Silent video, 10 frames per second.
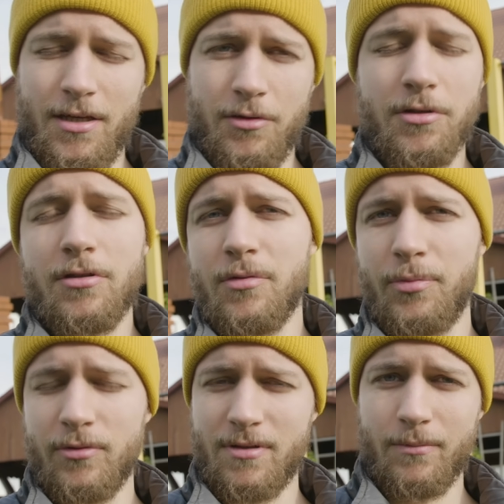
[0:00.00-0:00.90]
You need to
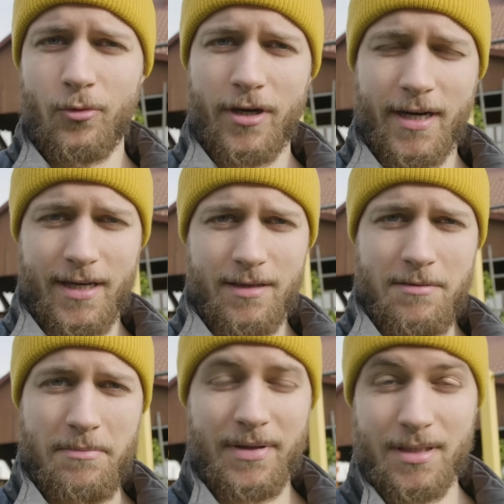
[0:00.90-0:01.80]
put some work in,
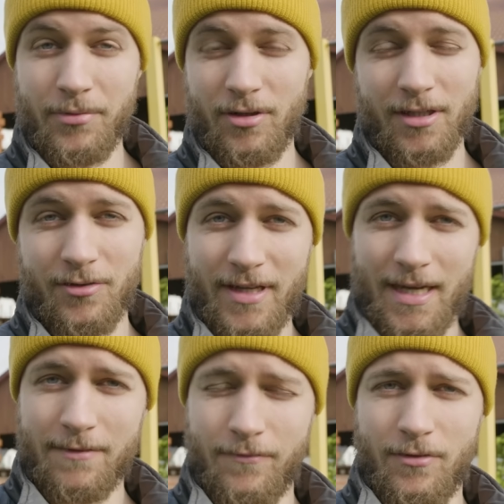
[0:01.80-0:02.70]
but the product you
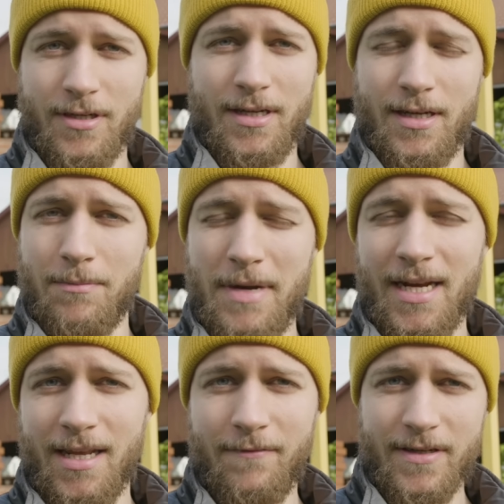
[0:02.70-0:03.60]
get for the
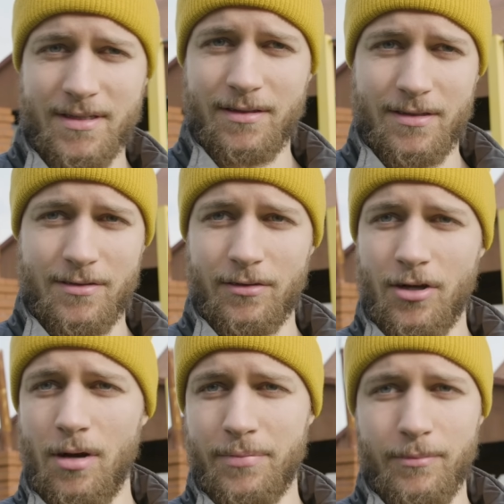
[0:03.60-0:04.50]
money invested is not
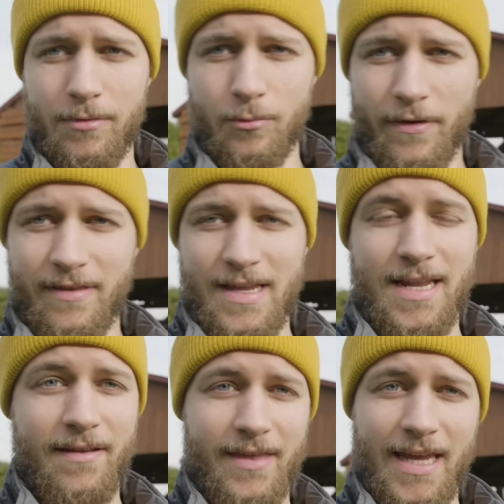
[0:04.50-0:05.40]
comparable with
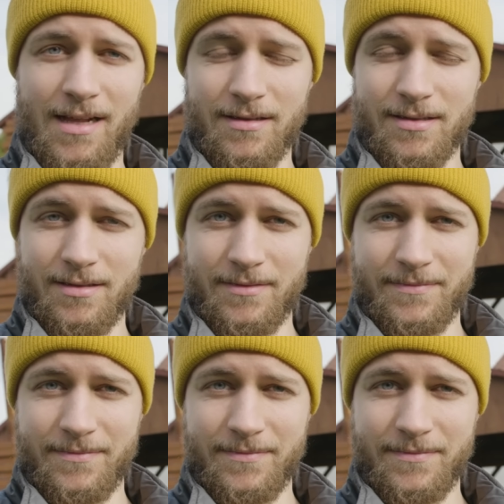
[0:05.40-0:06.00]
anything else.